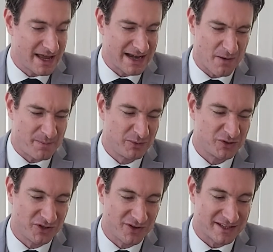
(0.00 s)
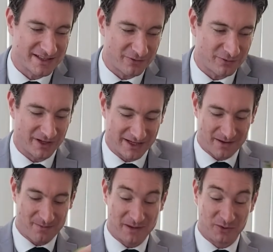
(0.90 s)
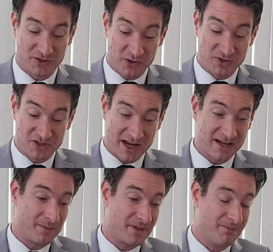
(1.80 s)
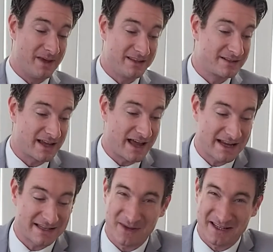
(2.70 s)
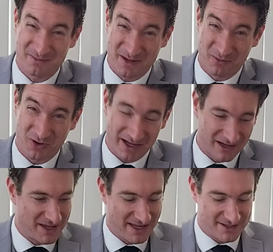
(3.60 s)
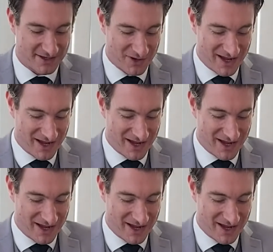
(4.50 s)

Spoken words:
Now people do this differently. Some people don't shake up the mint. I guess it makes it a bit more like a mojito,